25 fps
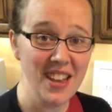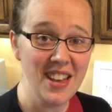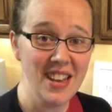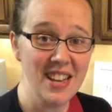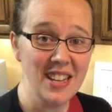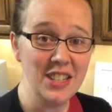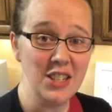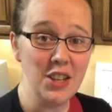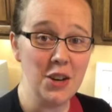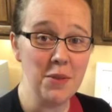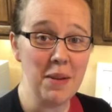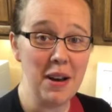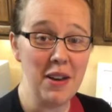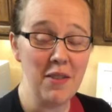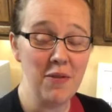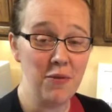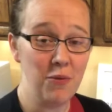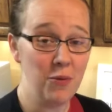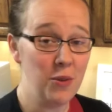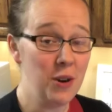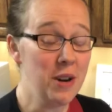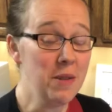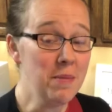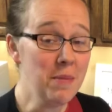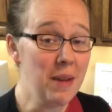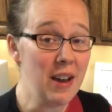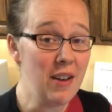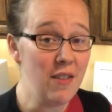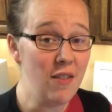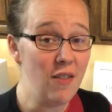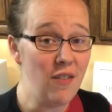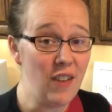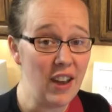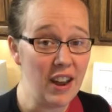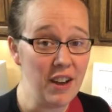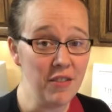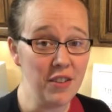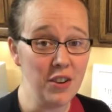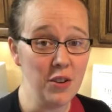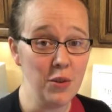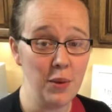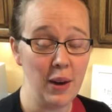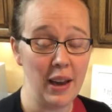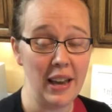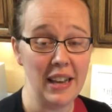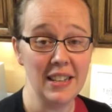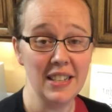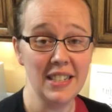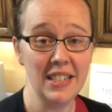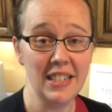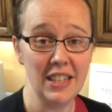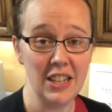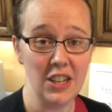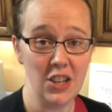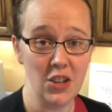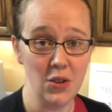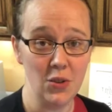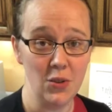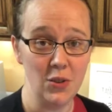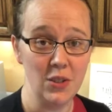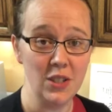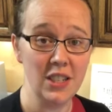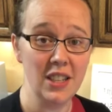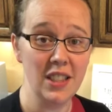So one of my favorite ways to use